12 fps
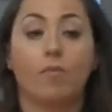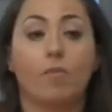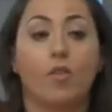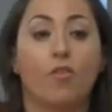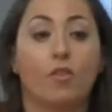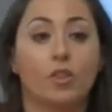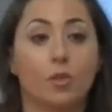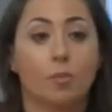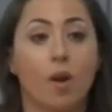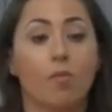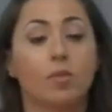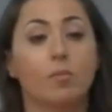The first
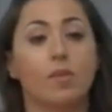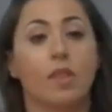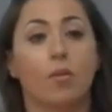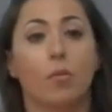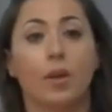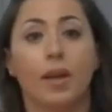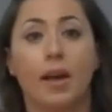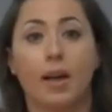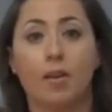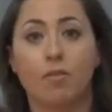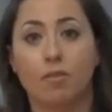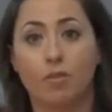problem that we
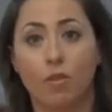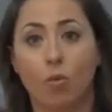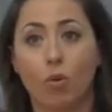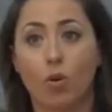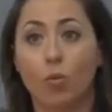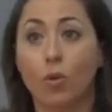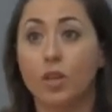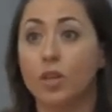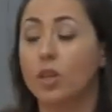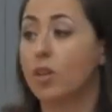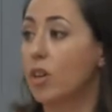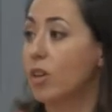have when
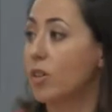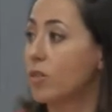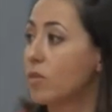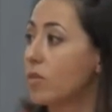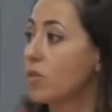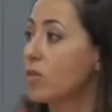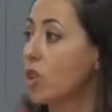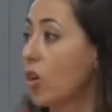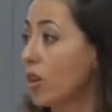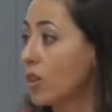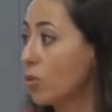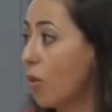we are
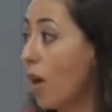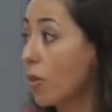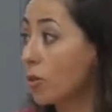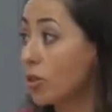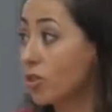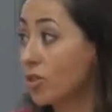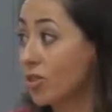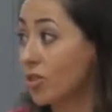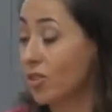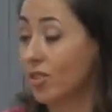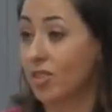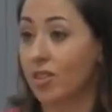talking to others
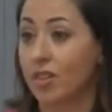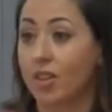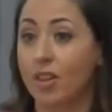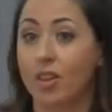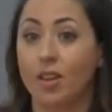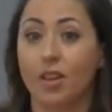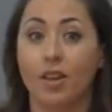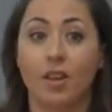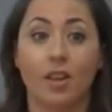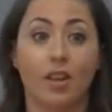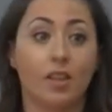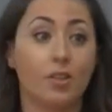
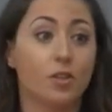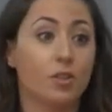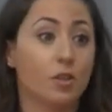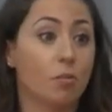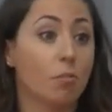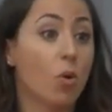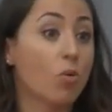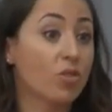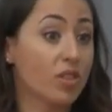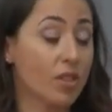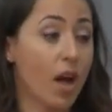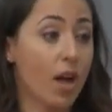is
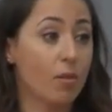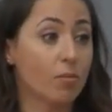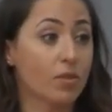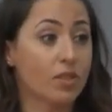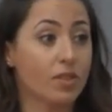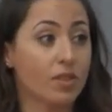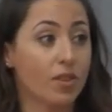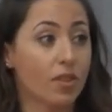most times